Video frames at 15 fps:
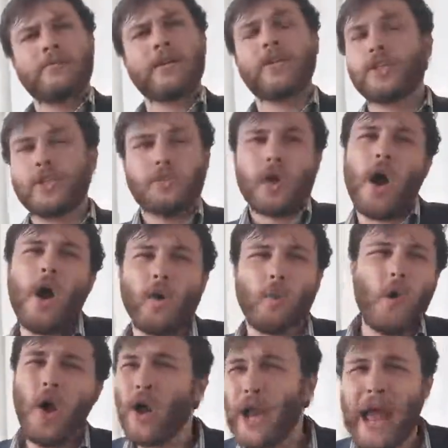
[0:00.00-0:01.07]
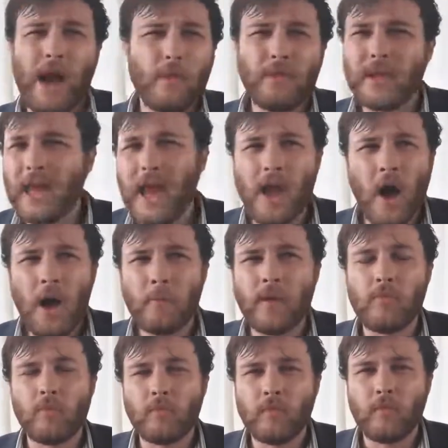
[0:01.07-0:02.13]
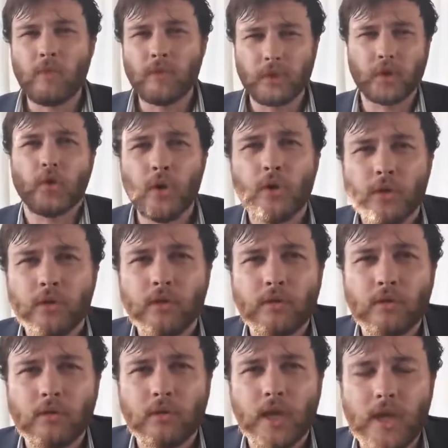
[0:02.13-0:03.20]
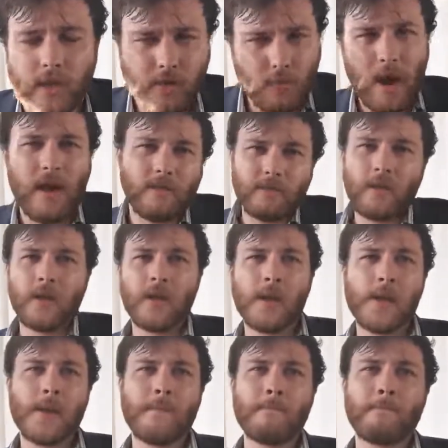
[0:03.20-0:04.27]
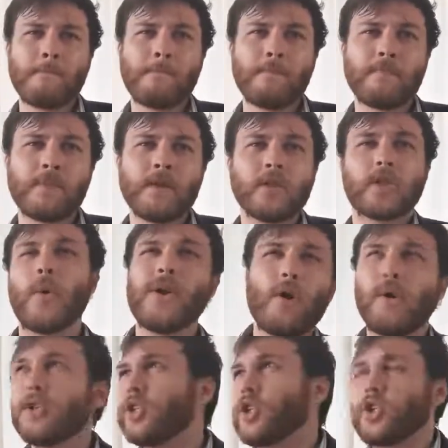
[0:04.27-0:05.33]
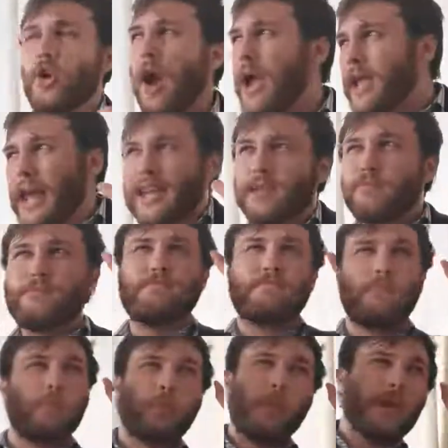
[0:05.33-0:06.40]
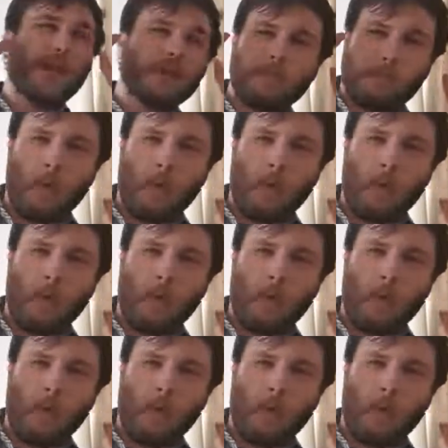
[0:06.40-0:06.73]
Because you can't work out the gay up in the truth, Ethan Ralph. So in order to try and get his little